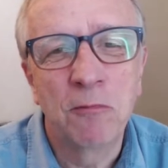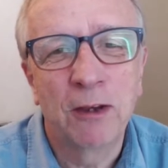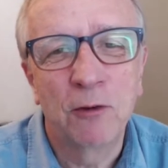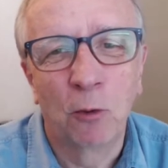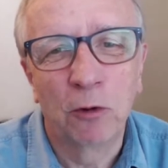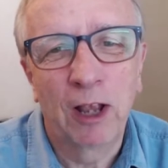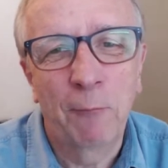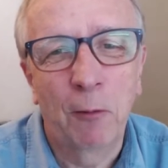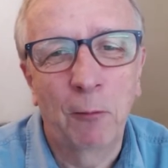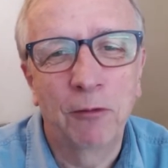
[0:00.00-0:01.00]
they'd all come
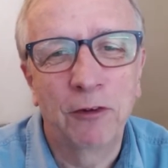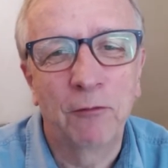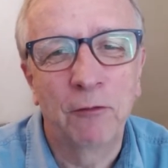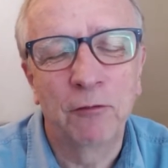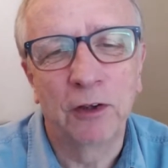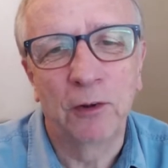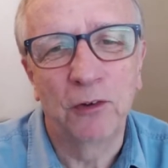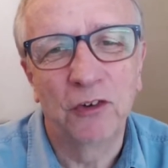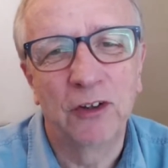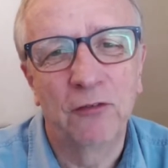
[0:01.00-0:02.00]
up with different
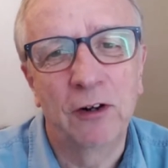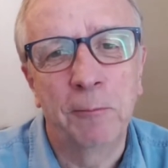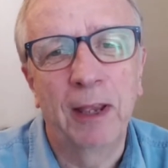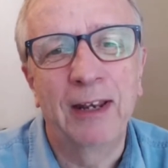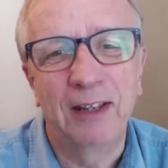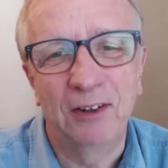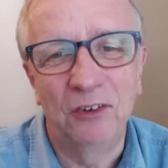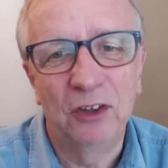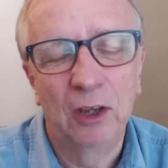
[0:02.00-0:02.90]
views and different opinions.